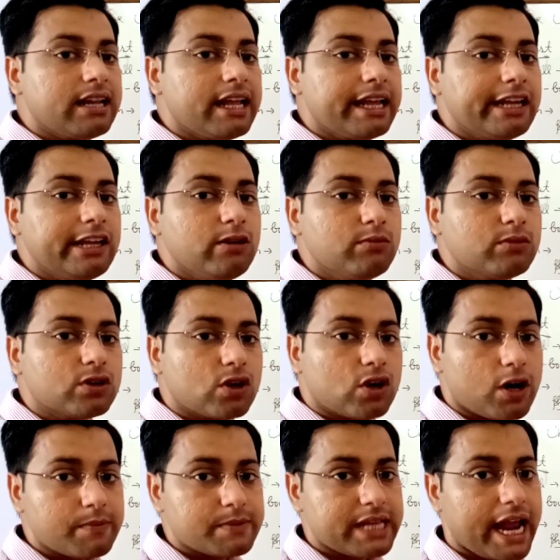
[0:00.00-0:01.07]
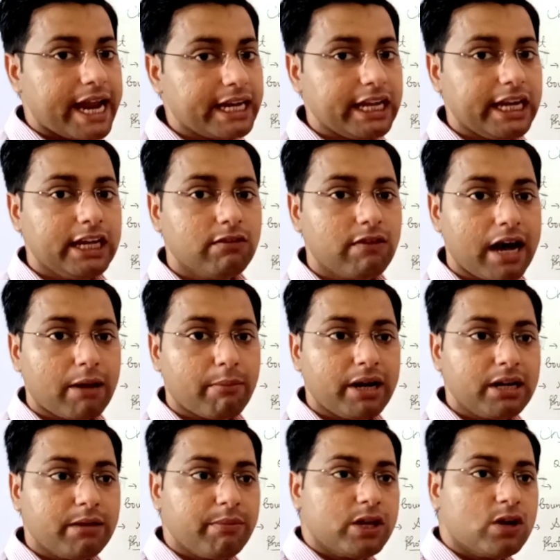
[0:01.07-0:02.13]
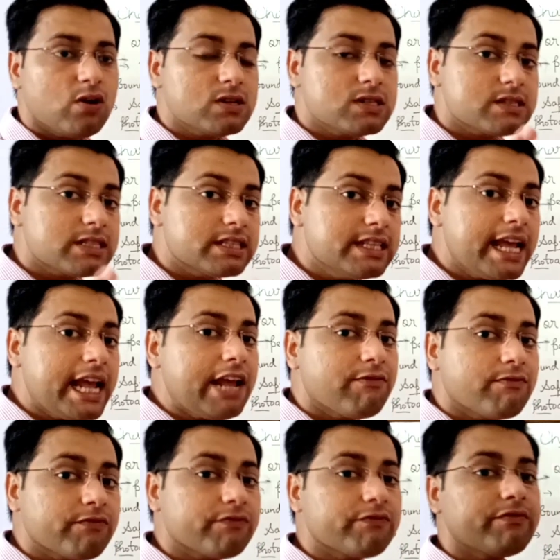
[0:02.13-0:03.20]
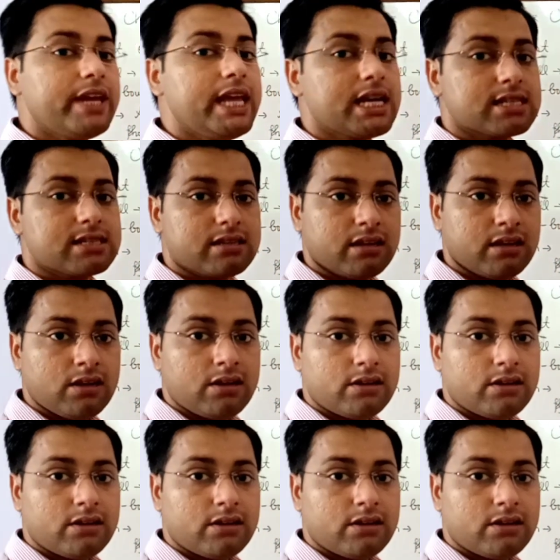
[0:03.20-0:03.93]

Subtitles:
legume crops and environment because they fix